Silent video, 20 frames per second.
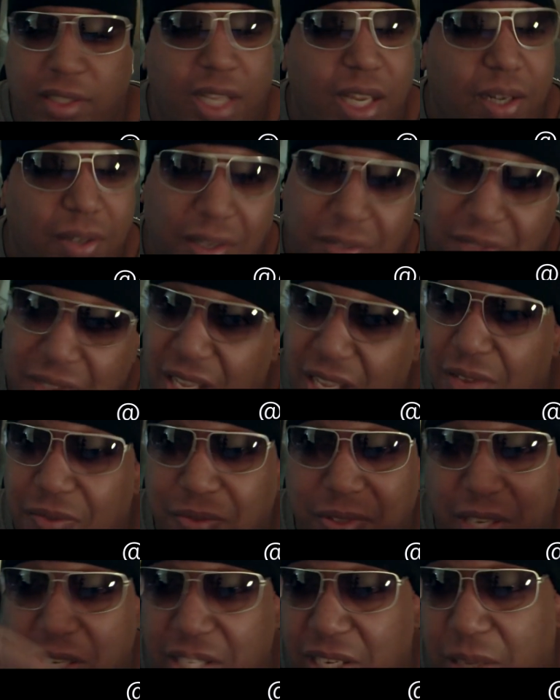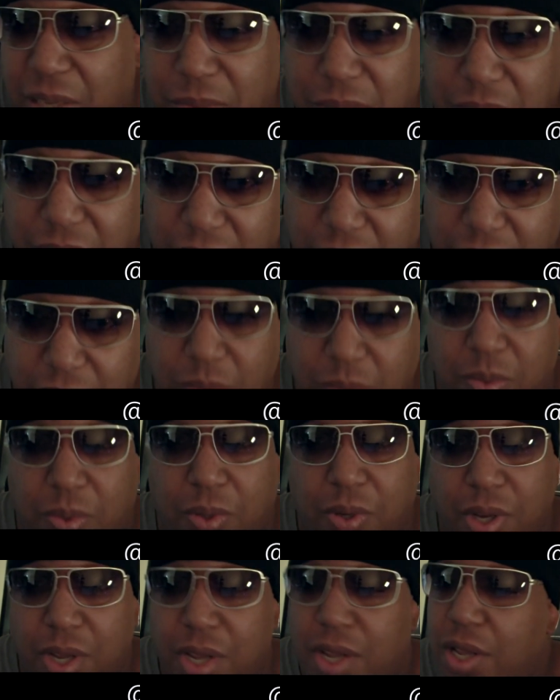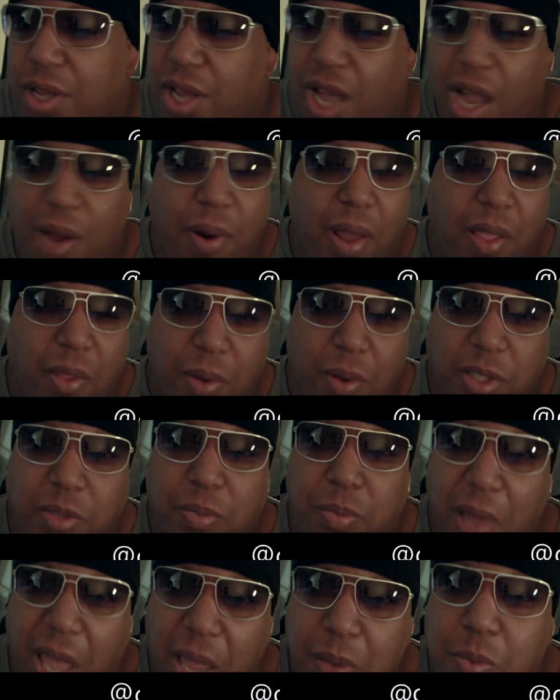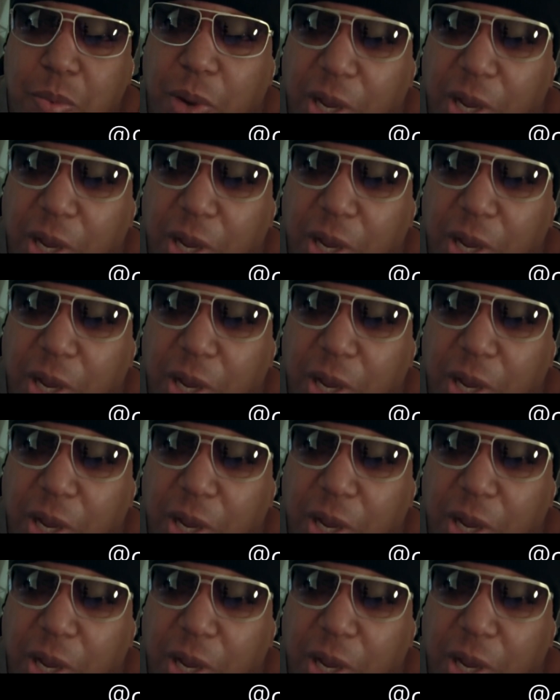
I don't have time for the dumb shit. I'd rather watch Babe